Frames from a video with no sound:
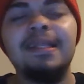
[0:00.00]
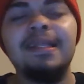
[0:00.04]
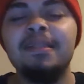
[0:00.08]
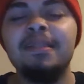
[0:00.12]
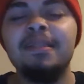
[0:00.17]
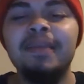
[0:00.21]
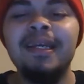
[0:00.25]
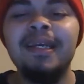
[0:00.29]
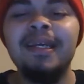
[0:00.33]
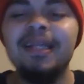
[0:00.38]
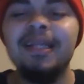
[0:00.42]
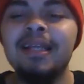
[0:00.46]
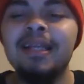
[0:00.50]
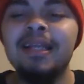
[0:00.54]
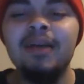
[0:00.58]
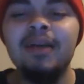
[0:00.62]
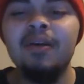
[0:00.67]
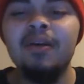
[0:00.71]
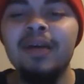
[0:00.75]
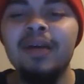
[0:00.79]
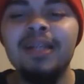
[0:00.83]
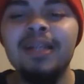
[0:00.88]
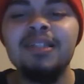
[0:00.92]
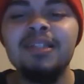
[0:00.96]
to me, it,
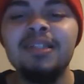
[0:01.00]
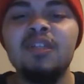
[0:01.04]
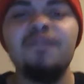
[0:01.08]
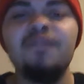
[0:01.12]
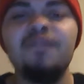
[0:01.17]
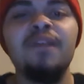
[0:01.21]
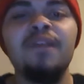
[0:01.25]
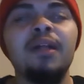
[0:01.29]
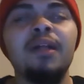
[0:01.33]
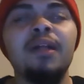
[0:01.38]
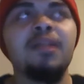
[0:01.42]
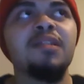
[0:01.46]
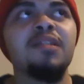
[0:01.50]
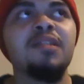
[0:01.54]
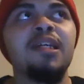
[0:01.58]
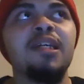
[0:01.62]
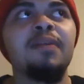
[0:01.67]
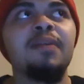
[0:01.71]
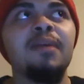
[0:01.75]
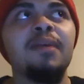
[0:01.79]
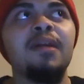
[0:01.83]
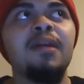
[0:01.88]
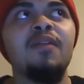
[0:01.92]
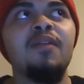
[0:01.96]
uh, it just don't feel like the
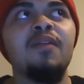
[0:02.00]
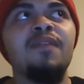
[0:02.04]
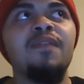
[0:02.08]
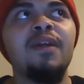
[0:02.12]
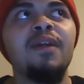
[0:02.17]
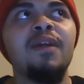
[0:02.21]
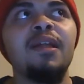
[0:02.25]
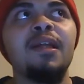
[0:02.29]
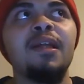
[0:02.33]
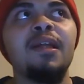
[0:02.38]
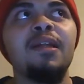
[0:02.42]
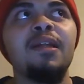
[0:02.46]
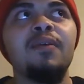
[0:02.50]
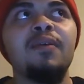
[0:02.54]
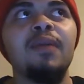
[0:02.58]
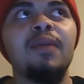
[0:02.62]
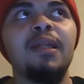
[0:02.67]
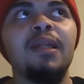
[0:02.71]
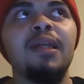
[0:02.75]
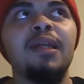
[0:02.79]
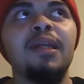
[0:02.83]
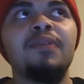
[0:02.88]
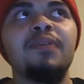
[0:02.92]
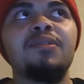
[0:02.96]
same. It don't feel like they do it
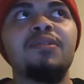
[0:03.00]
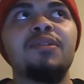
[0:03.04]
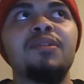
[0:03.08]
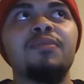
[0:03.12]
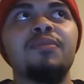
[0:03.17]
like they used